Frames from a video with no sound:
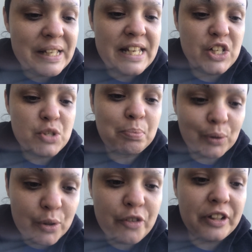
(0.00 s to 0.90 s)
it is
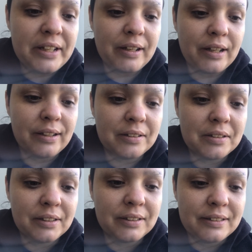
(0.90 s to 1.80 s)
proving
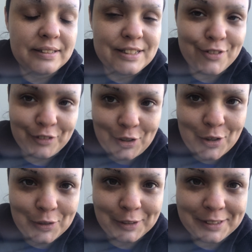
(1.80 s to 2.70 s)

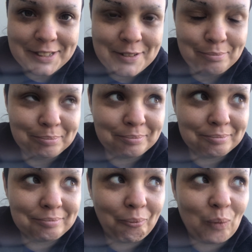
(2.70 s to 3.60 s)
difficult
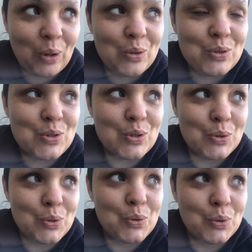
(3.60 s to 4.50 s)

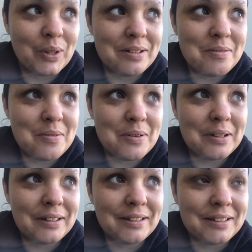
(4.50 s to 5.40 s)
to
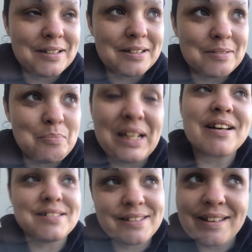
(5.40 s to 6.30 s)

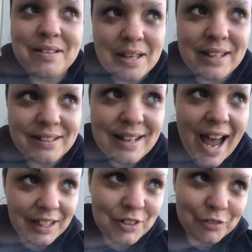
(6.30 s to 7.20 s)
because in
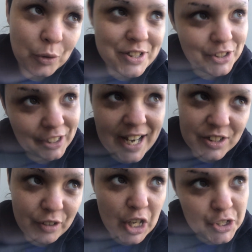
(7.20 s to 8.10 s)
active voice you're kind
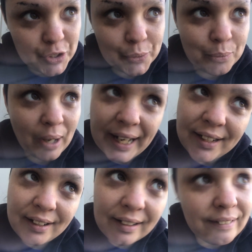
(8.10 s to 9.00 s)
of
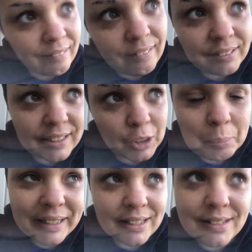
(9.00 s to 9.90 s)
underwriting a little
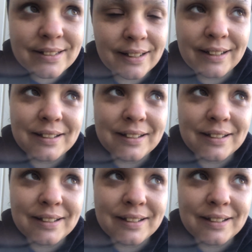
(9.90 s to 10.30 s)
bit